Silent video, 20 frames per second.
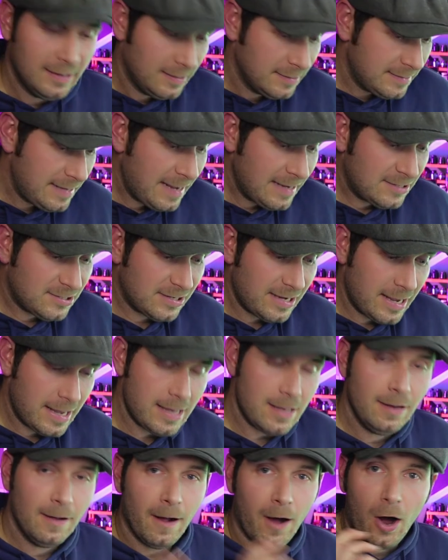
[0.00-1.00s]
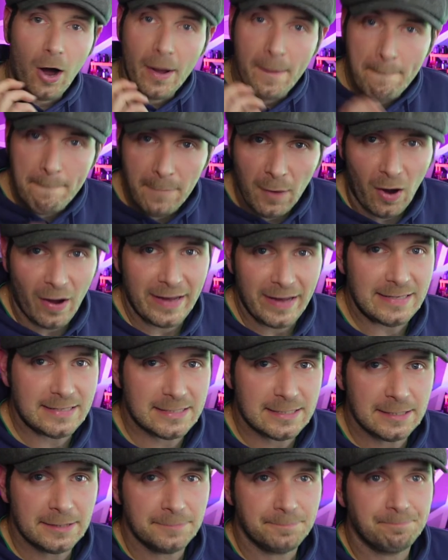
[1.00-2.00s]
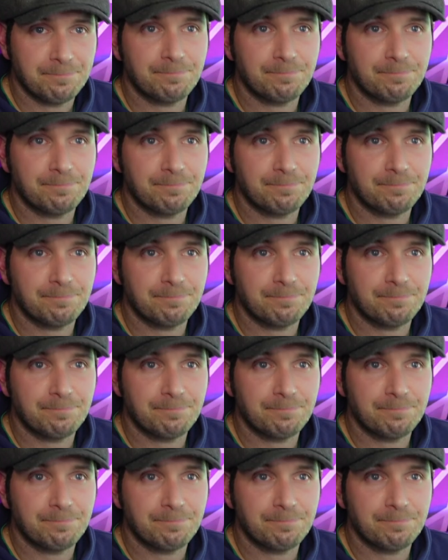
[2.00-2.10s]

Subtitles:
Next year, I might